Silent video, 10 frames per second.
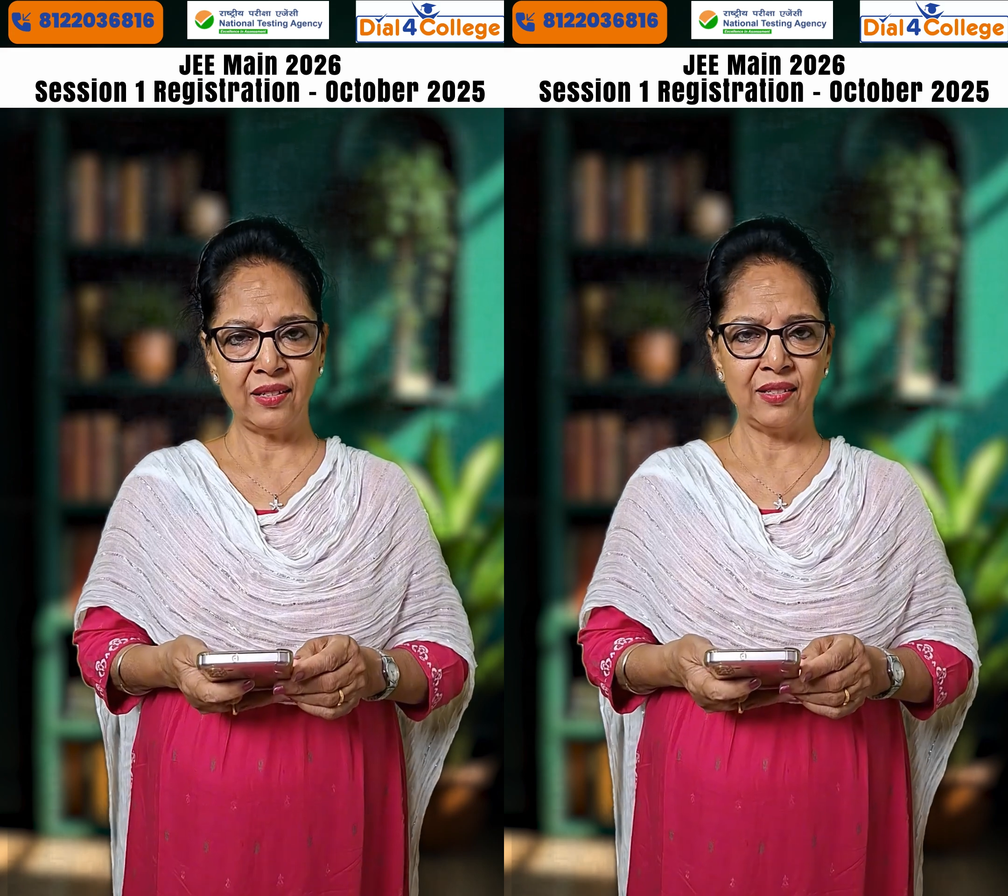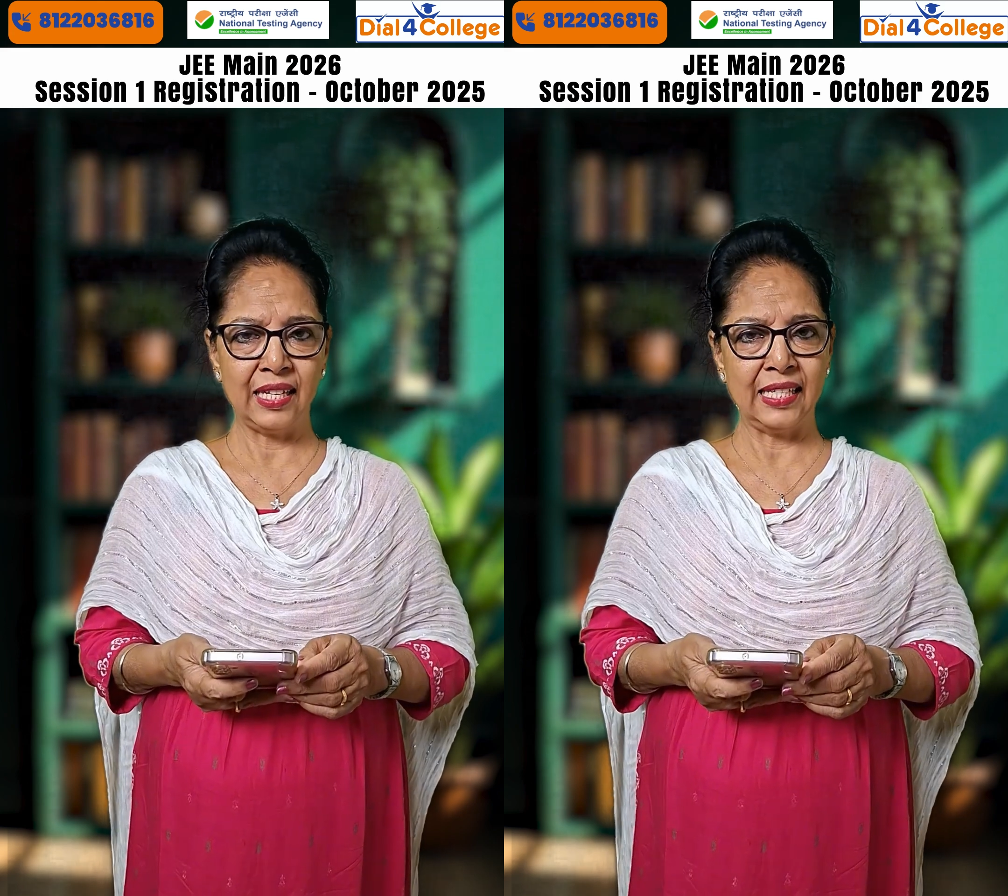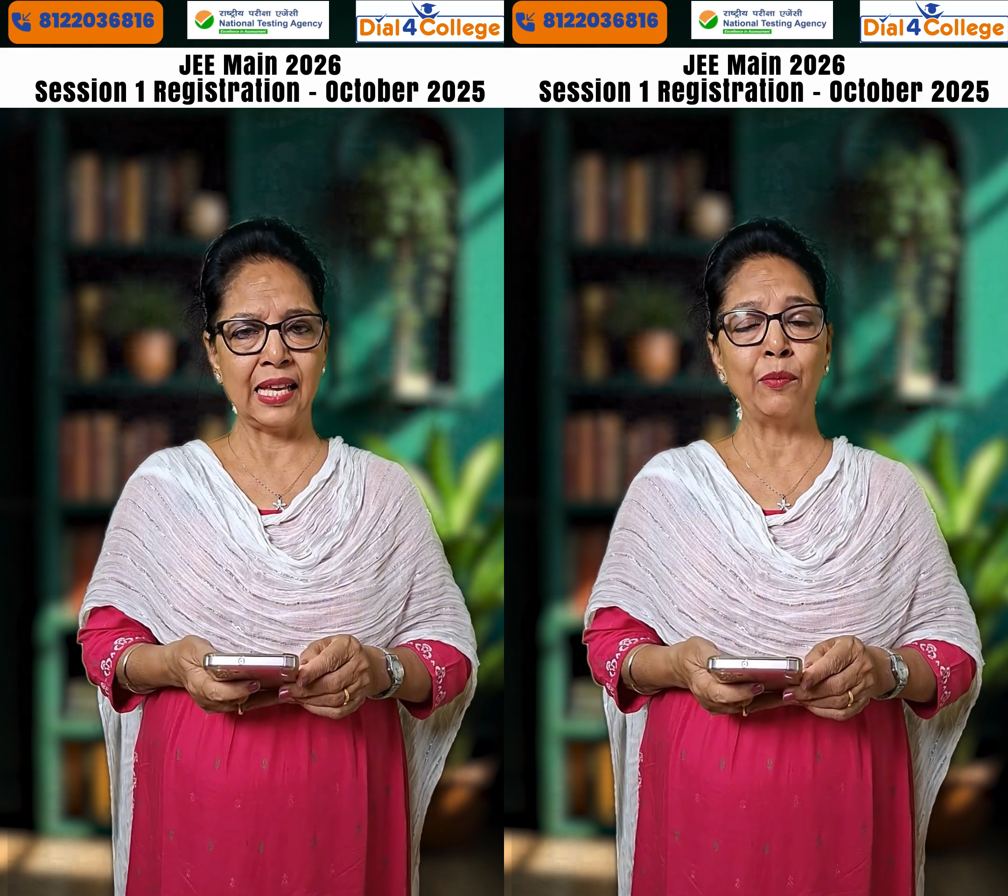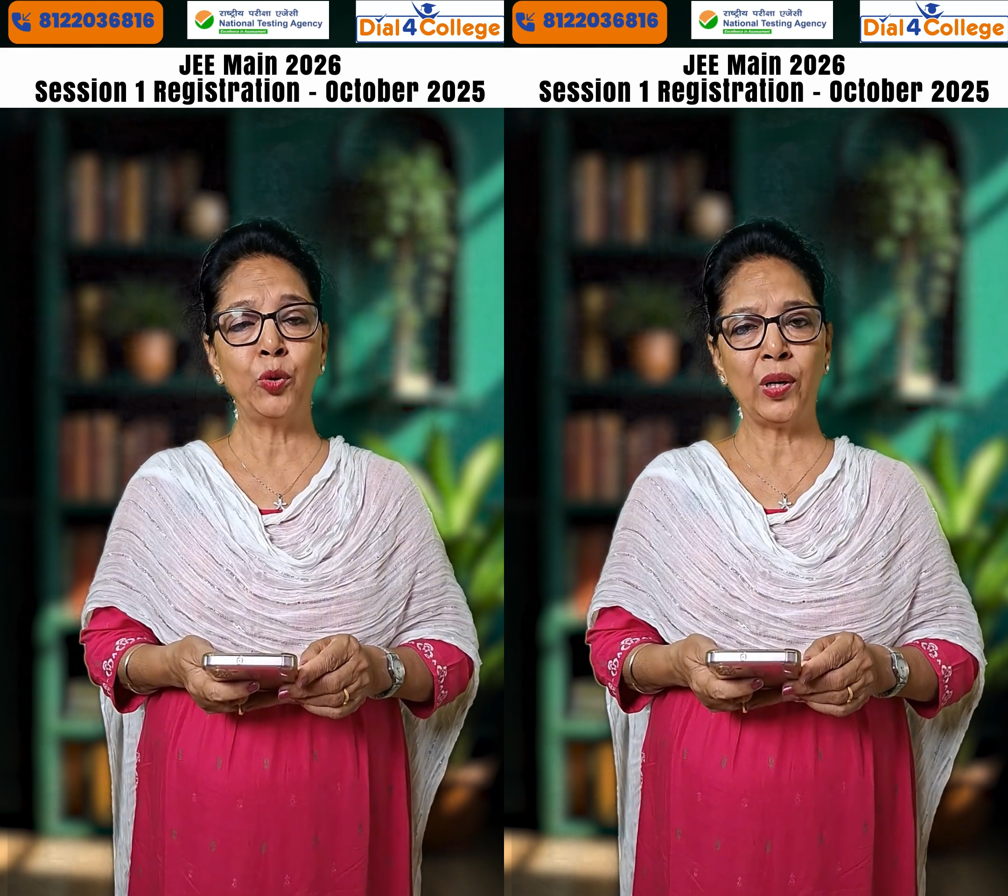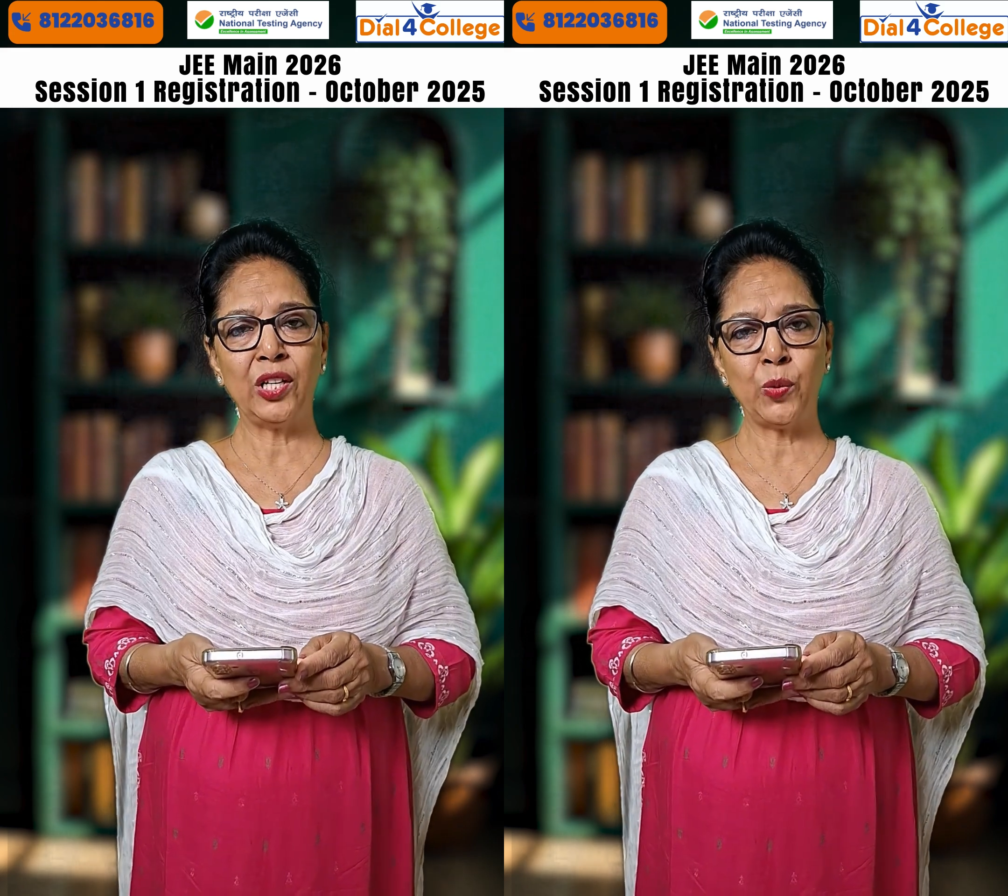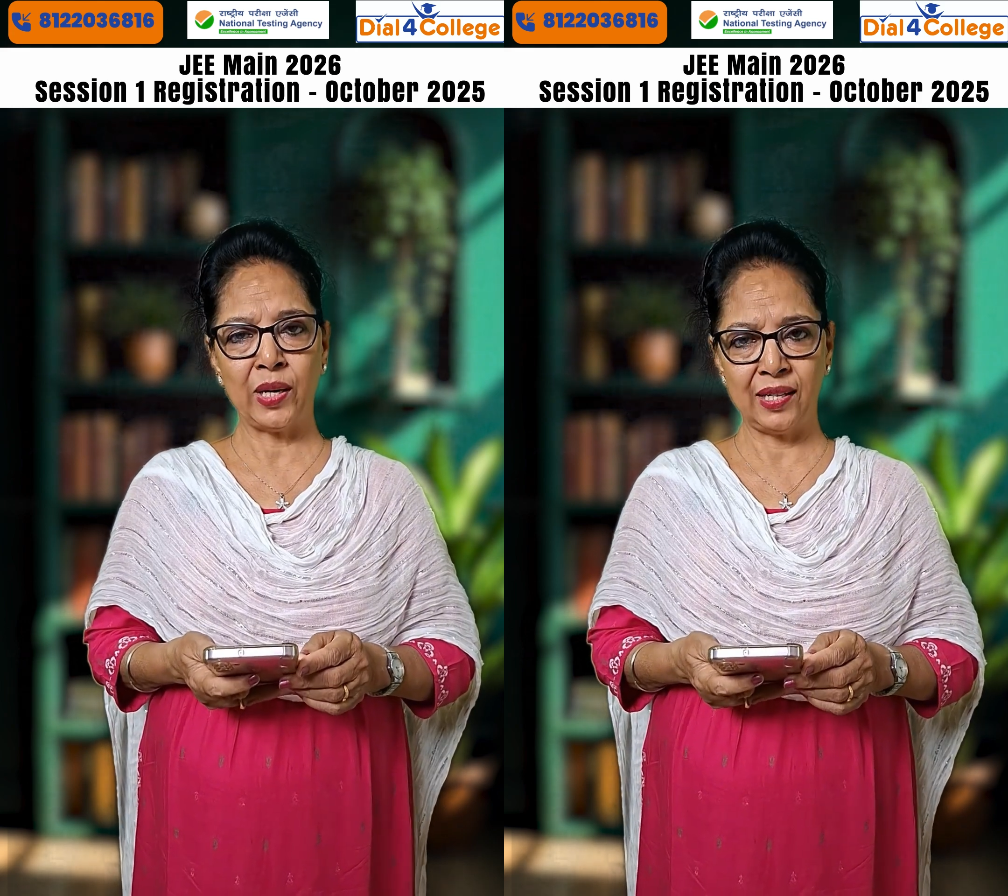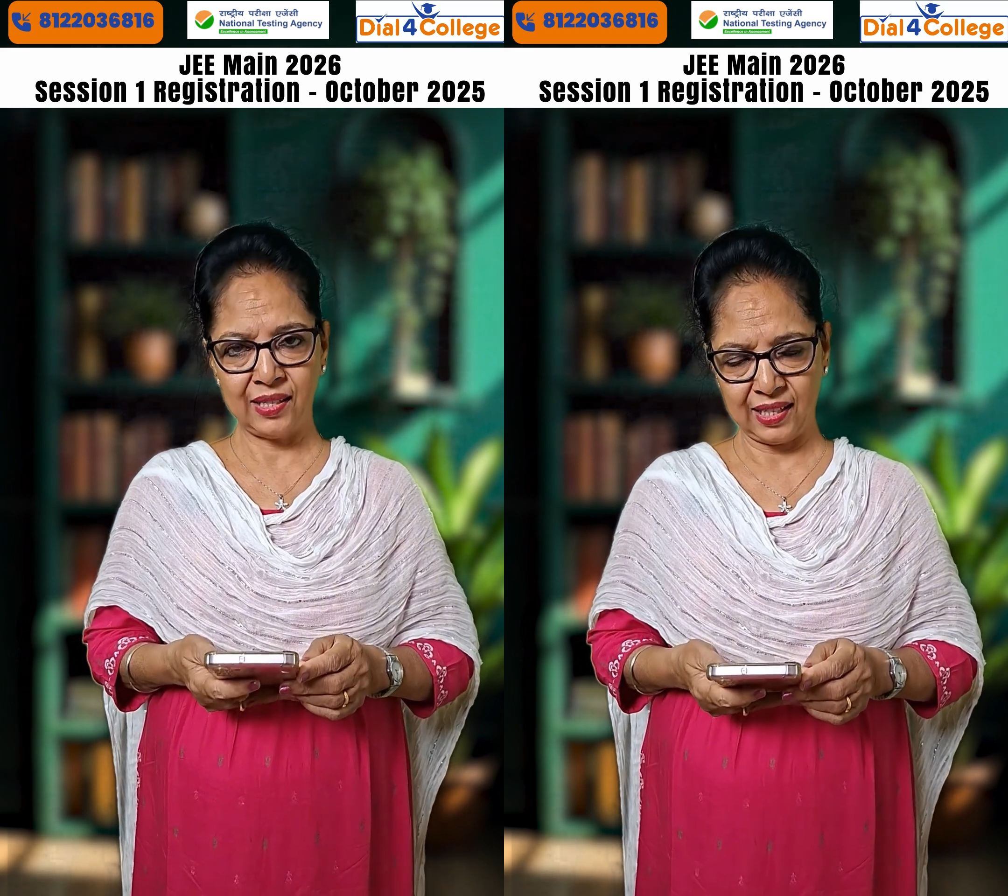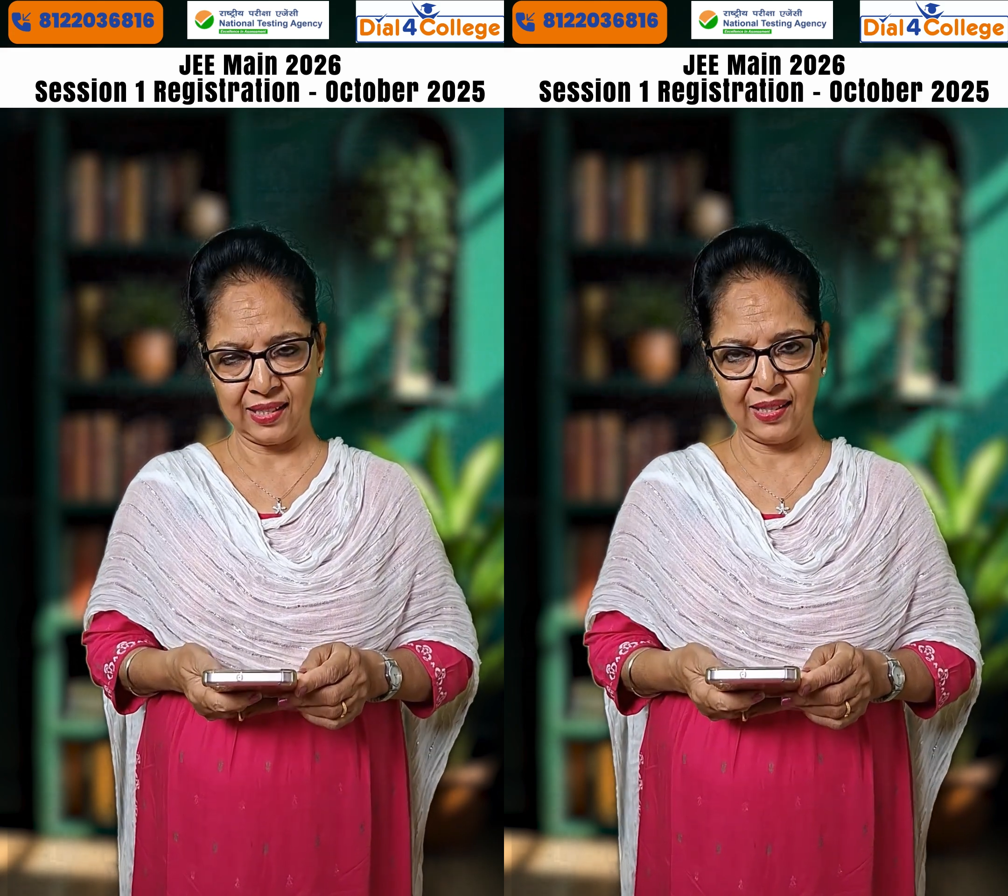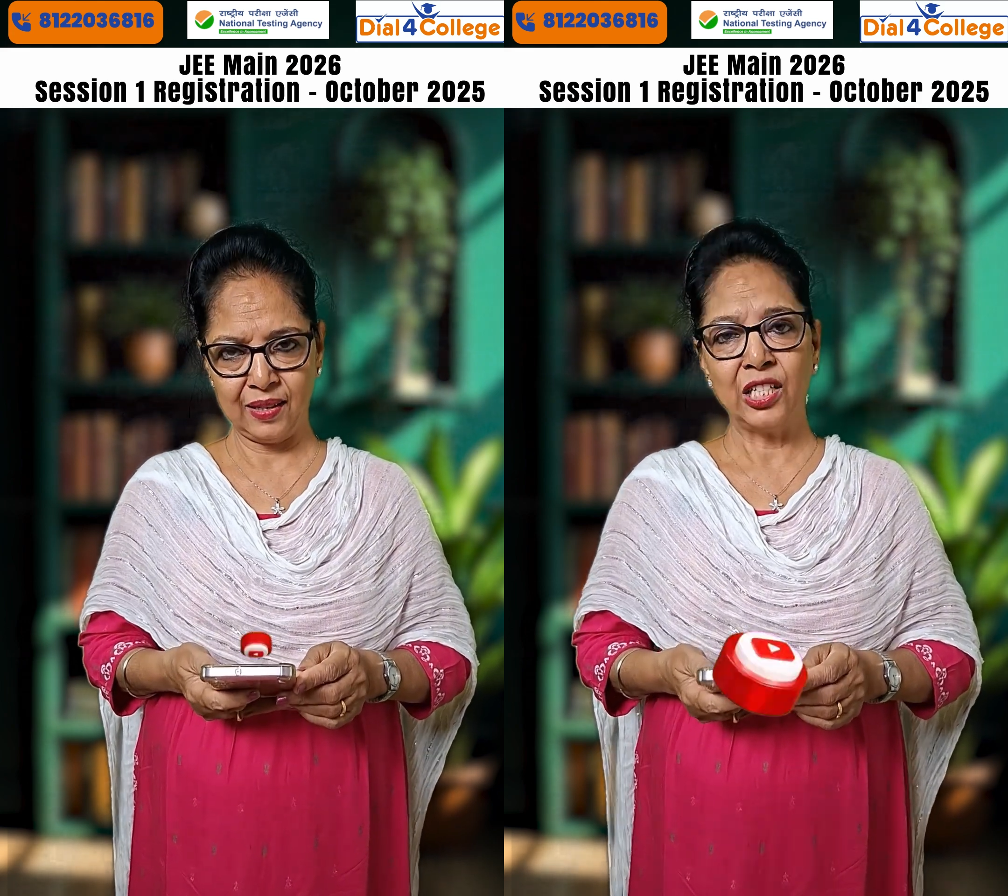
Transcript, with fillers: Entrance Exam 2026.